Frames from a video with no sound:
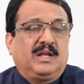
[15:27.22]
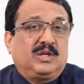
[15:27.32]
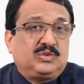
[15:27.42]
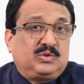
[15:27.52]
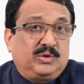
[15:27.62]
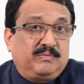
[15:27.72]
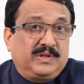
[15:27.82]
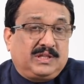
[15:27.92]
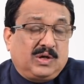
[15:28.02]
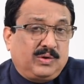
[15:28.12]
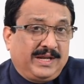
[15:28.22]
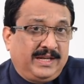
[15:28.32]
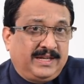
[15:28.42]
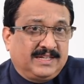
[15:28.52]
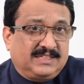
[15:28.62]
So without
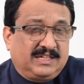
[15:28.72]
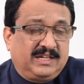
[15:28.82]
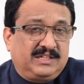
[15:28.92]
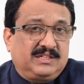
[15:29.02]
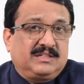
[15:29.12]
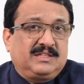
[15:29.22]
any hesitation,